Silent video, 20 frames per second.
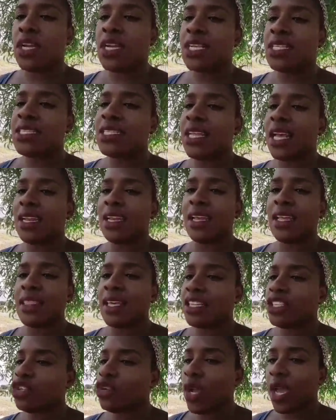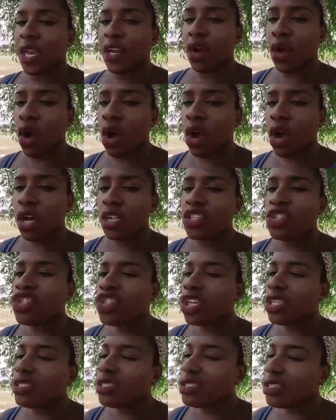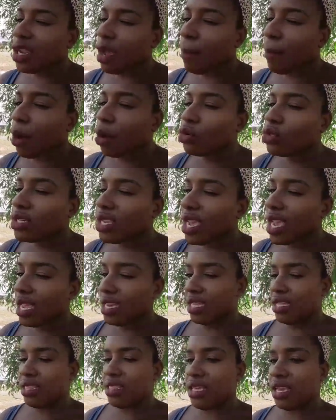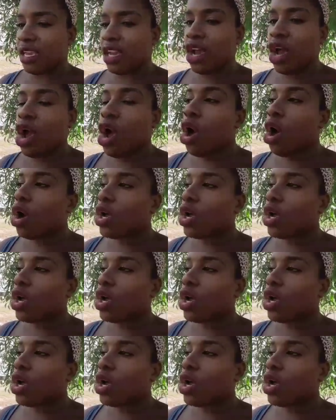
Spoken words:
understanding that you can conquer just about anything.